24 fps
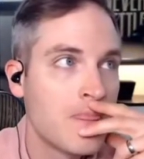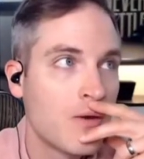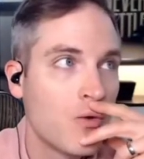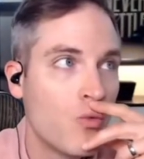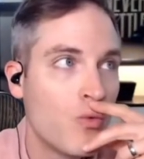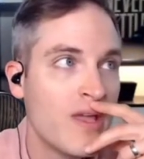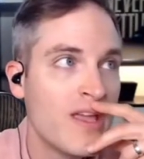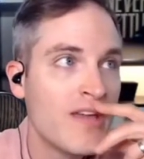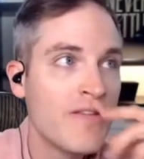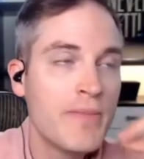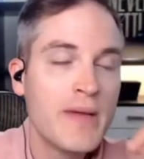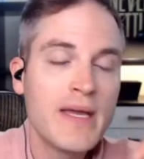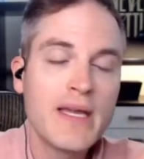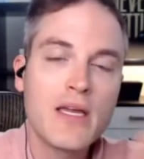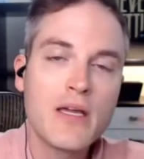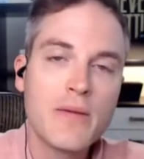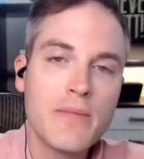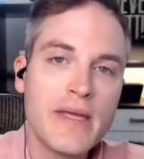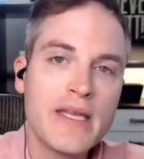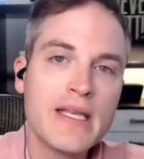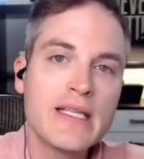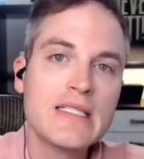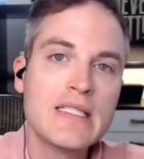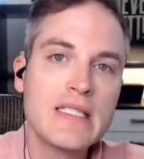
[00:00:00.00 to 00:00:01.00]
We have been
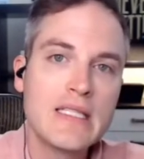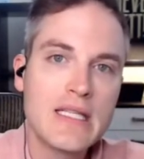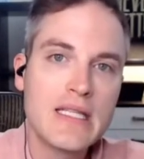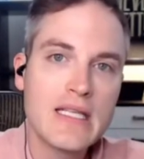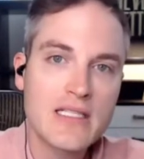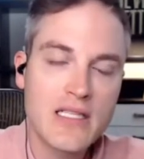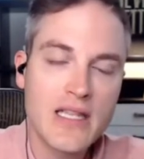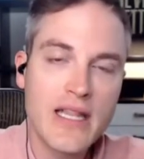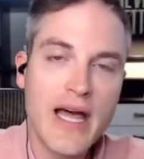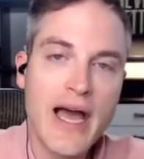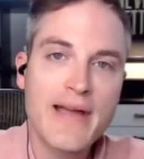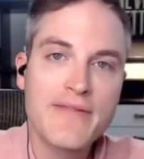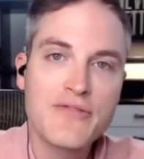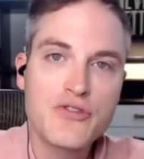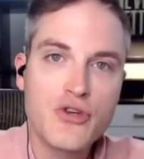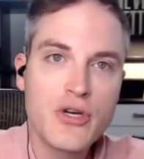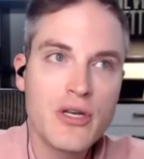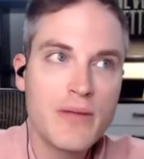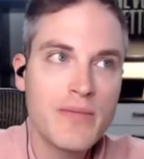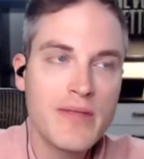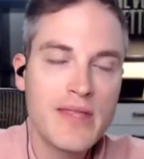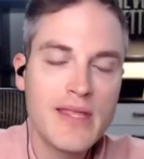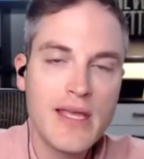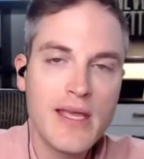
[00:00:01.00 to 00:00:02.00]
committed to this live
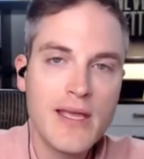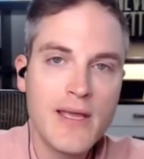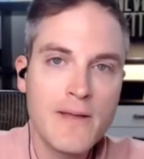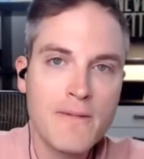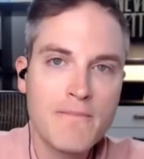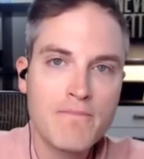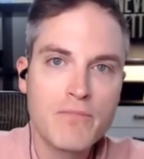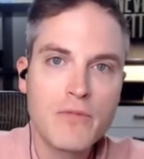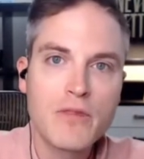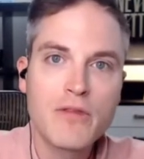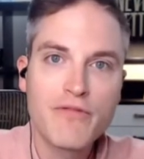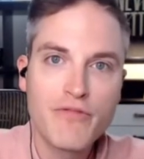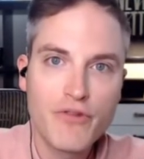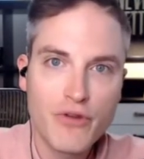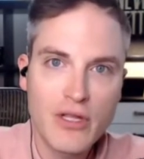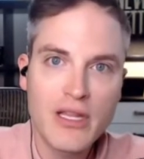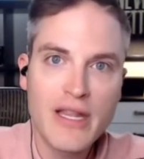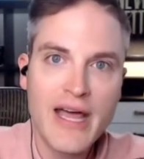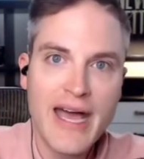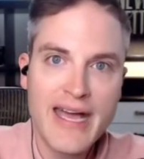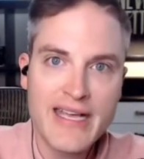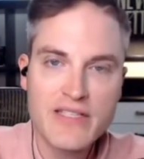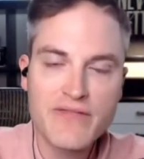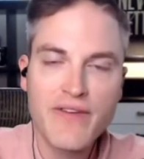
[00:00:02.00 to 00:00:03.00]
stream thing for the
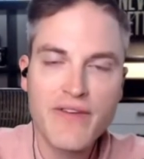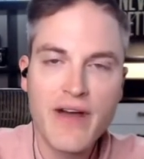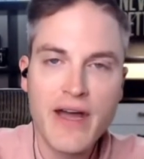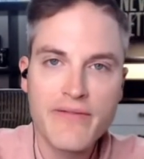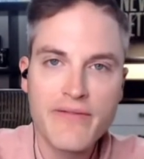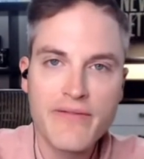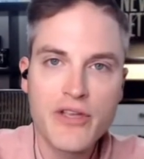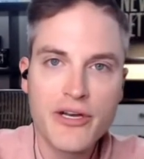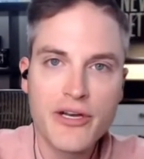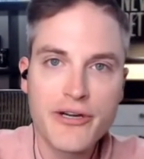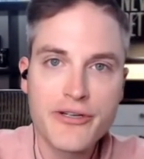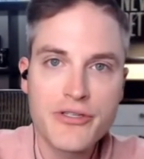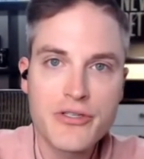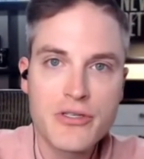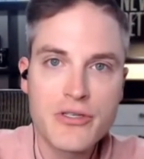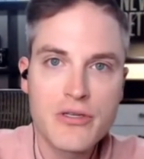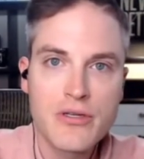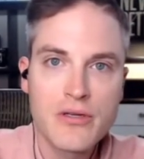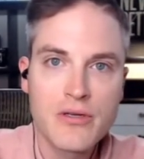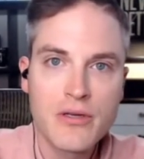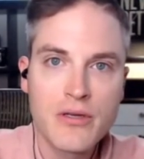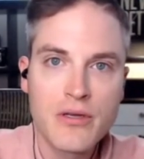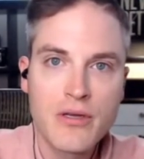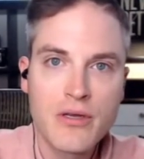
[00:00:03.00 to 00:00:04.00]
last 5 years.
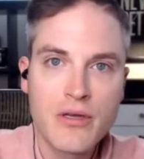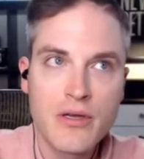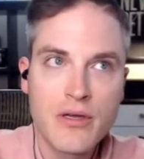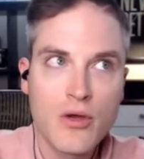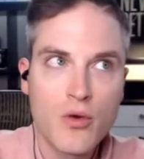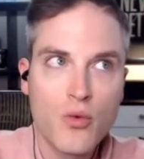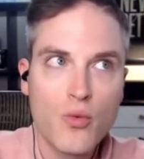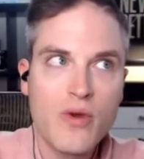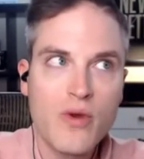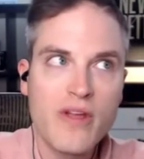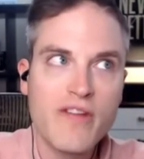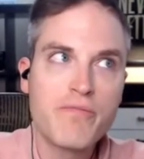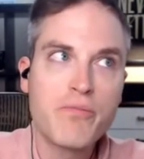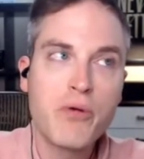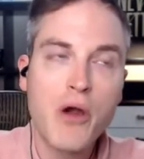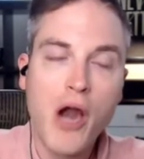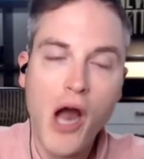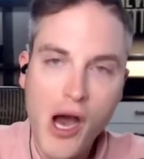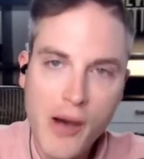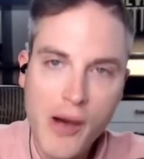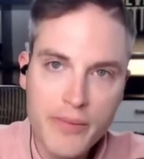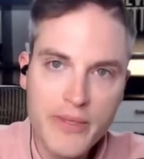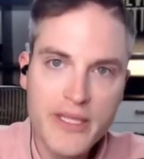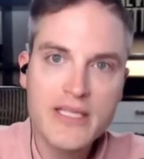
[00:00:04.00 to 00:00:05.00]
We've
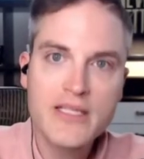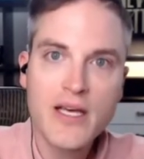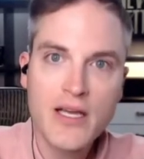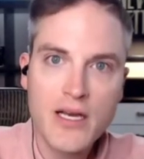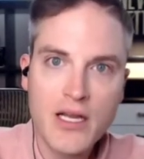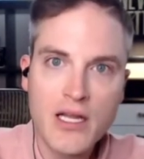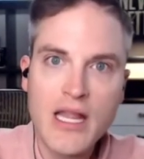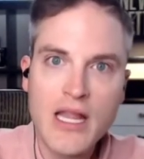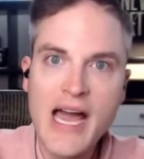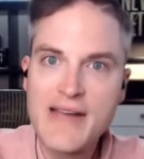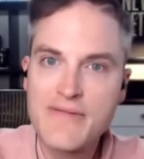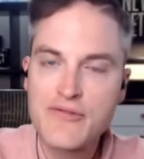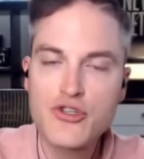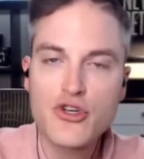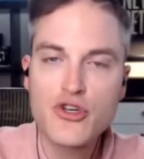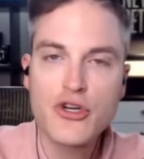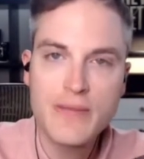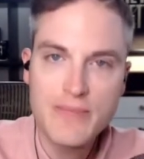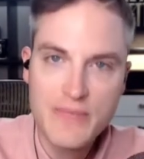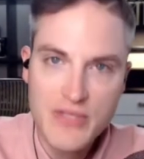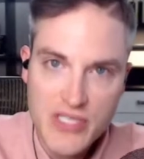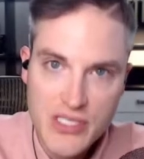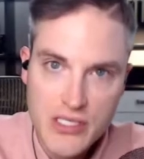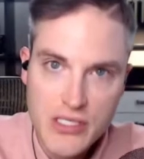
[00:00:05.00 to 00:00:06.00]
probably done a live
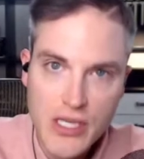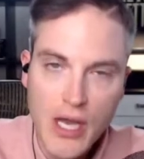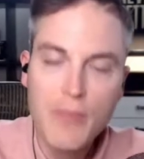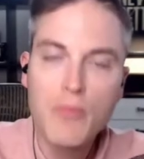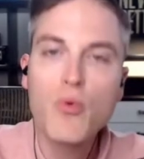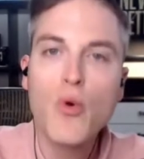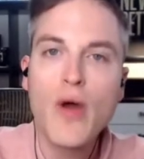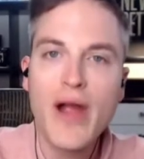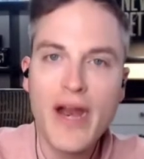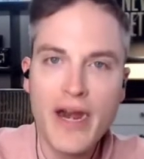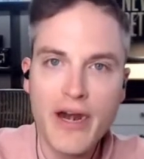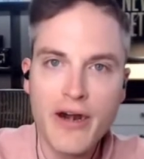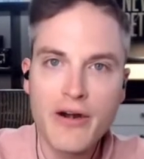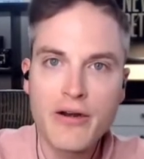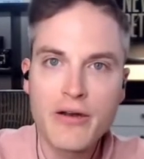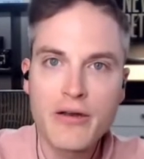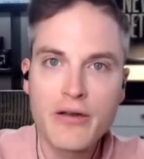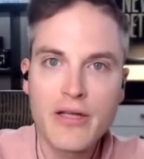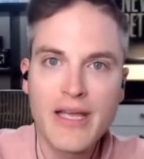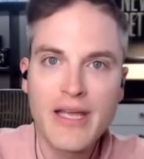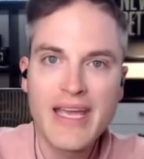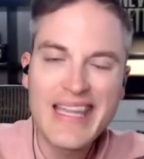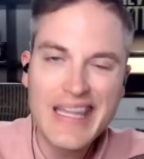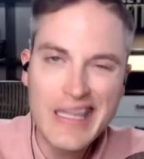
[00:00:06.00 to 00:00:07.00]
stream somewhere
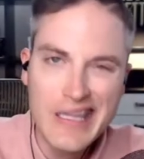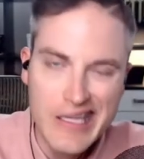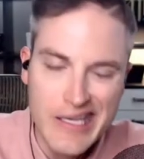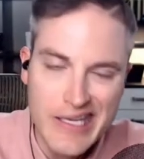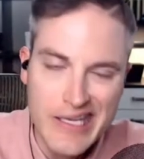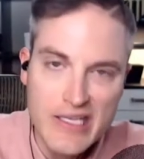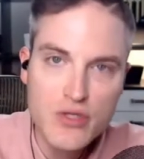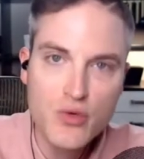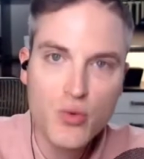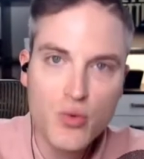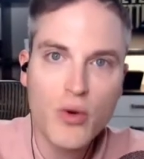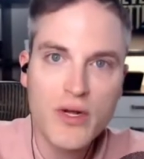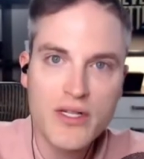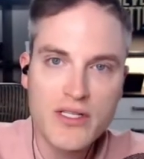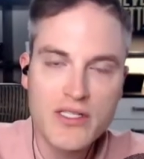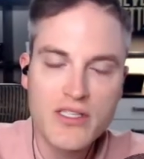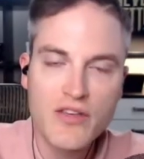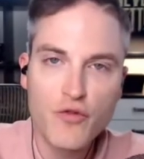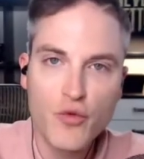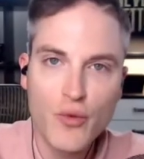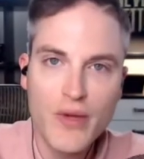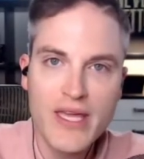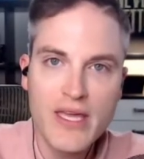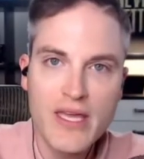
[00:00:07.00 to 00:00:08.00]
at least once
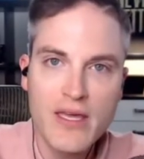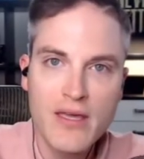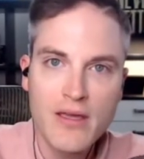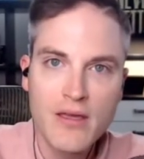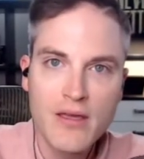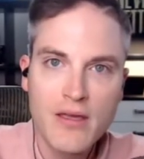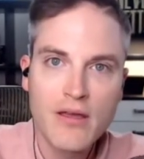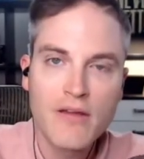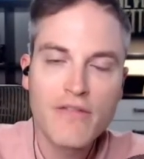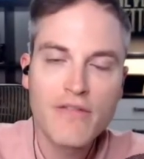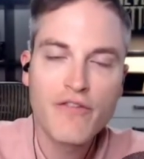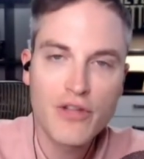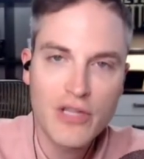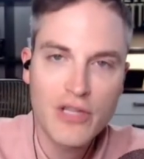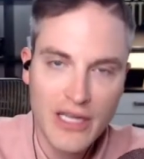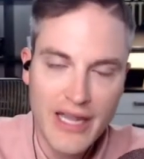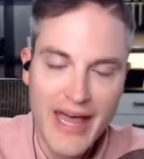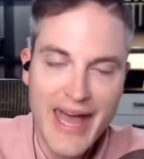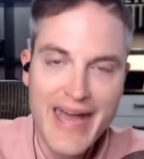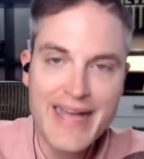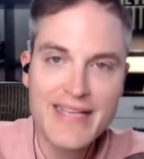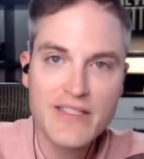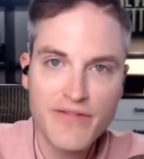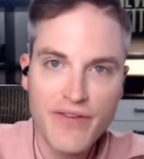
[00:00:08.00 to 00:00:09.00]
a week for the
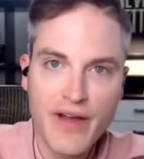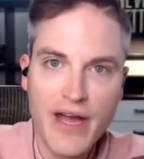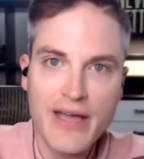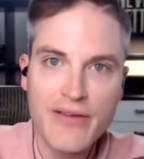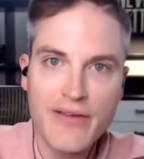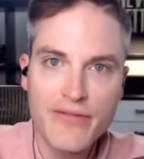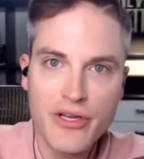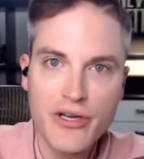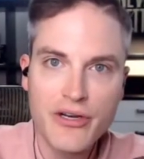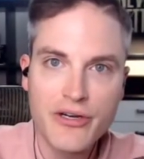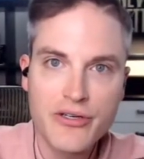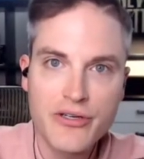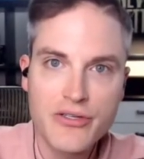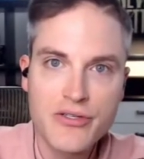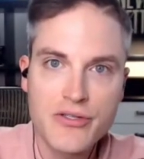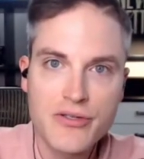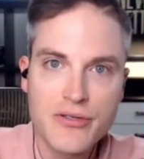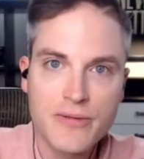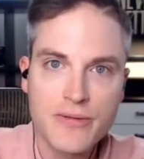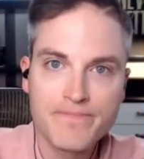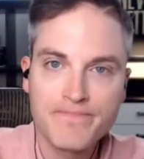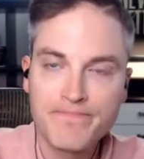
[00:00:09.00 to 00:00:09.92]
last 5 years.